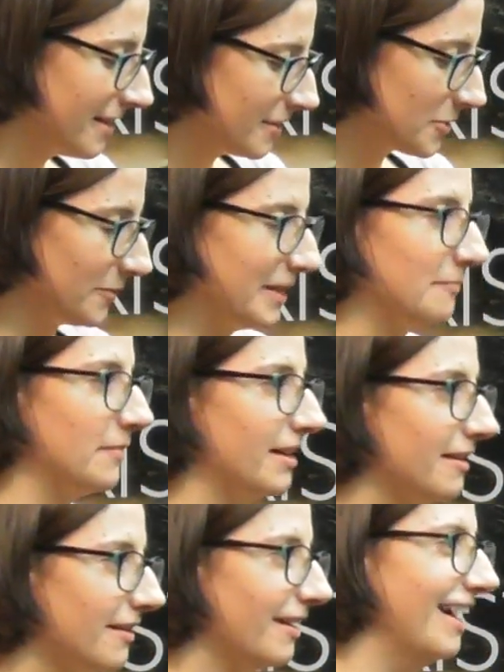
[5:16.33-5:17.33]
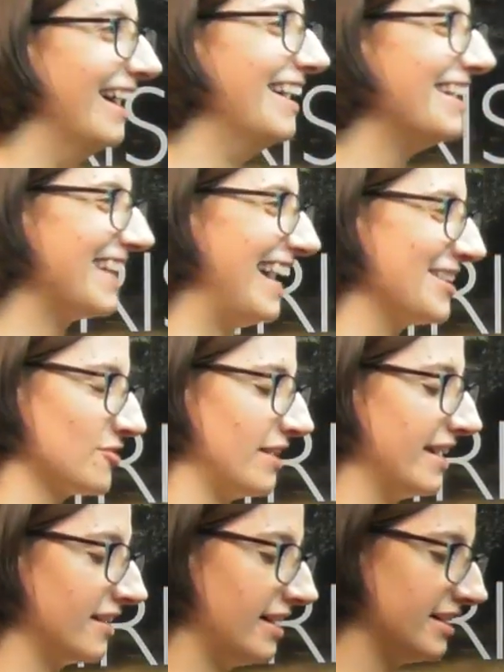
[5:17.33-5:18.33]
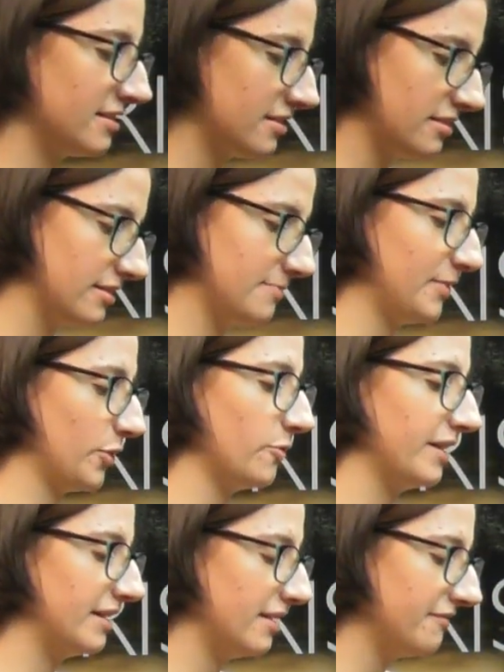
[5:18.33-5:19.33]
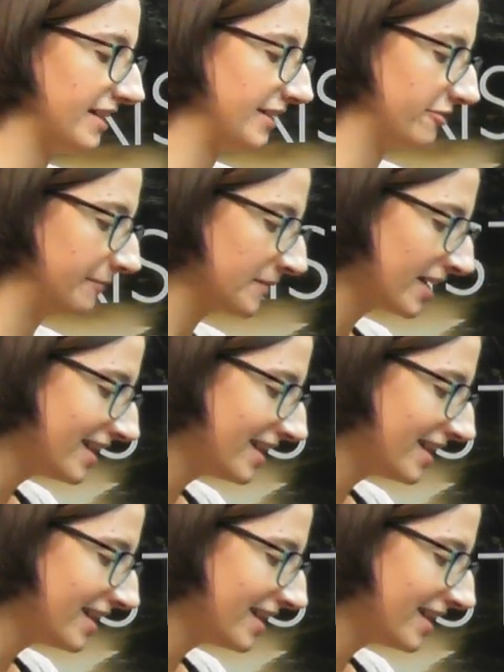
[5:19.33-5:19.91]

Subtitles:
Sorry, my handwriting, guys, but don't worry, lovely handwriting.